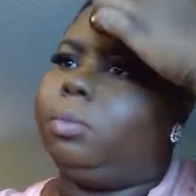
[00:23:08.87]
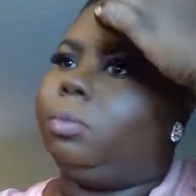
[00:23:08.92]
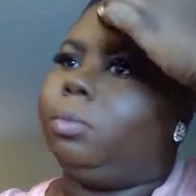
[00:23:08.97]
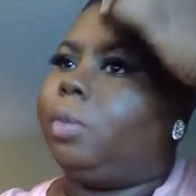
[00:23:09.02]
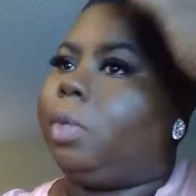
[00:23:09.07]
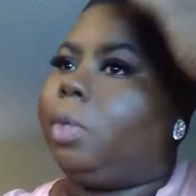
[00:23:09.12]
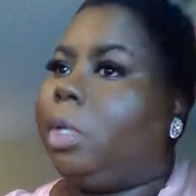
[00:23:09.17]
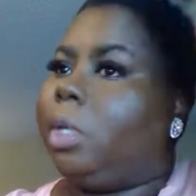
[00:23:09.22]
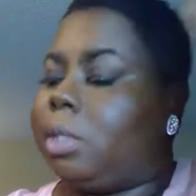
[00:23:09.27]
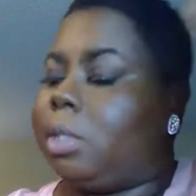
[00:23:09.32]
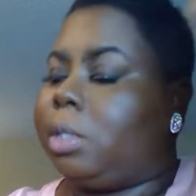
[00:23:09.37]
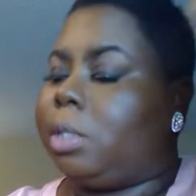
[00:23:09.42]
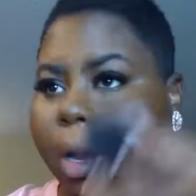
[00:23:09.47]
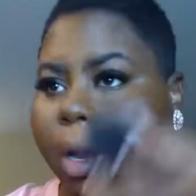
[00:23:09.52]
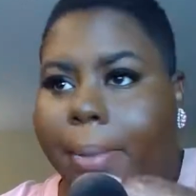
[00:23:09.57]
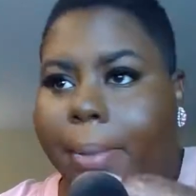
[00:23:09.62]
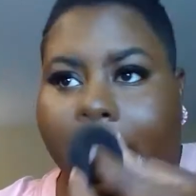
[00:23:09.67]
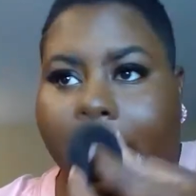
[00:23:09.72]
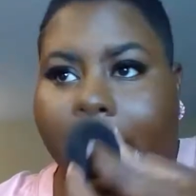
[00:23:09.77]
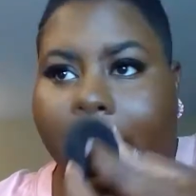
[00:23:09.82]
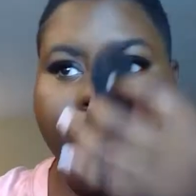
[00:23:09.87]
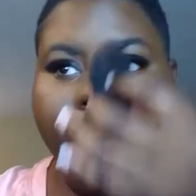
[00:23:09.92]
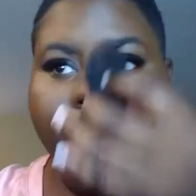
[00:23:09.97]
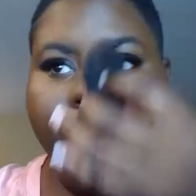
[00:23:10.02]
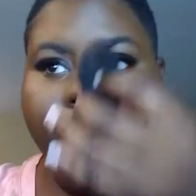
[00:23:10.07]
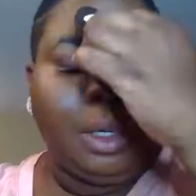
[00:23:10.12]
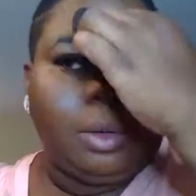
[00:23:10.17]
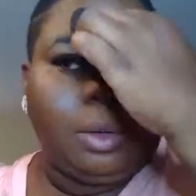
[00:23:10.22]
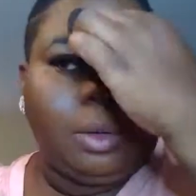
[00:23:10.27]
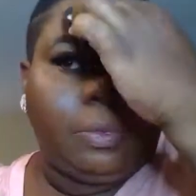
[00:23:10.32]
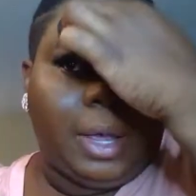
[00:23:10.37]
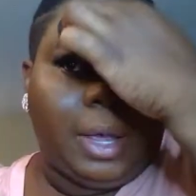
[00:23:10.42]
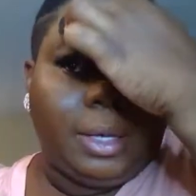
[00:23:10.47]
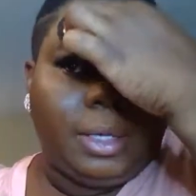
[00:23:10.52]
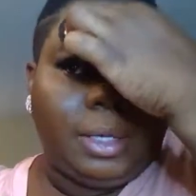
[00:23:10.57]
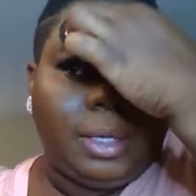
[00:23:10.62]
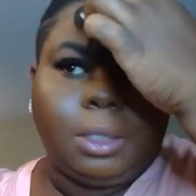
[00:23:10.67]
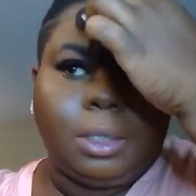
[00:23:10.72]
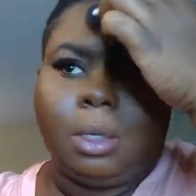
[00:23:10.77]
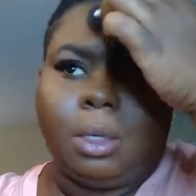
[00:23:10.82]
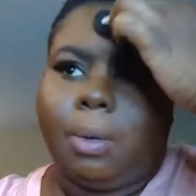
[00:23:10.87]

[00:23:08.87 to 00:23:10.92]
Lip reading: It's all about knowing your face.